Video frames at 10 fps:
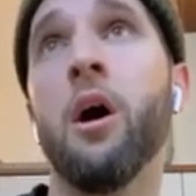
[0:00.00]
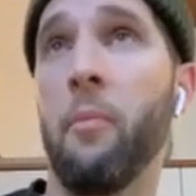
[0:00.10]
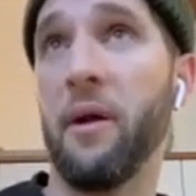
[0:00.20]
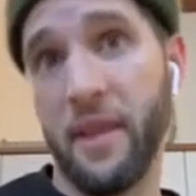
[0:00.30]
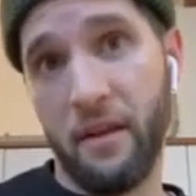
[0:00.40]

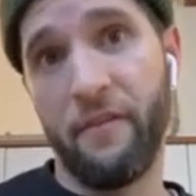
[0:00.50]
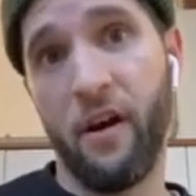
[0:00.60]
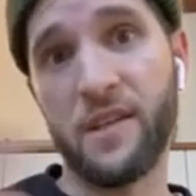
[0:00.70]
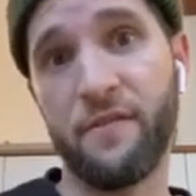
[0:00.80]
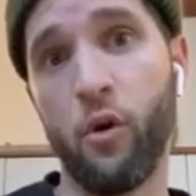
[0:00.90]
but then
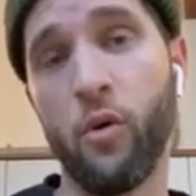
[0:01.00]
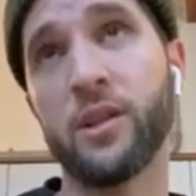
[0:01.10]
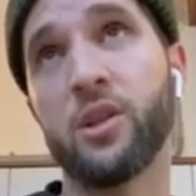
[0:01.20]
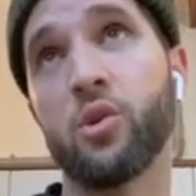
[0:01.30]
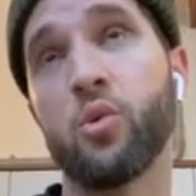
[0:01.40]
fast
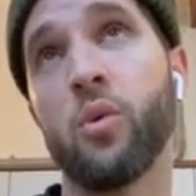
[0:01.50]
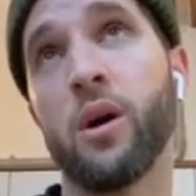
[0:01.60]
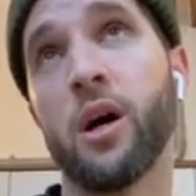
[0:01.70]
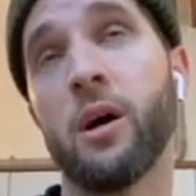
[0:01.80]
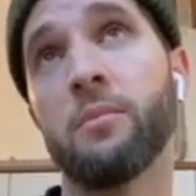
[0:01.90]
forward
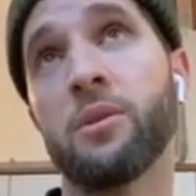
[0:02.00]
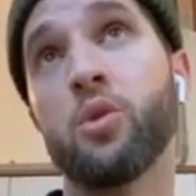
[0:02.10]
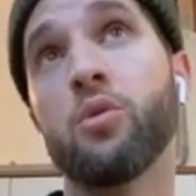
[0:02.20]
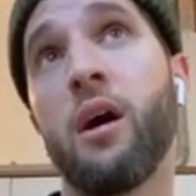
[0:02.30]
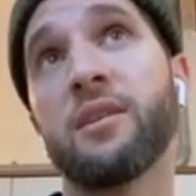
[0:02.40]
to
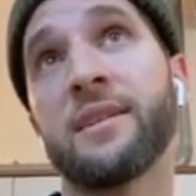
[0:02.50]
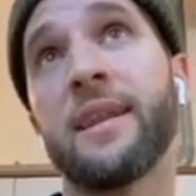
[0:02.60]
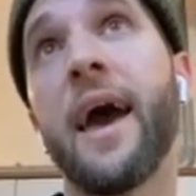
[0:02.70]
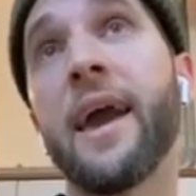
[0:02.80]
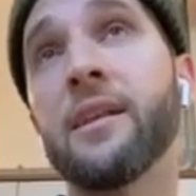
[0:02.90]

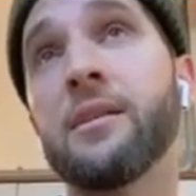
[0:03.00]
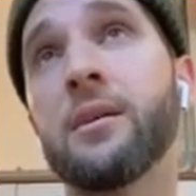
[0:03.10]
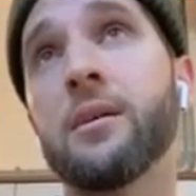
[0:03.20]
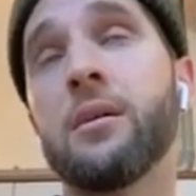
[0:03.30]
2008.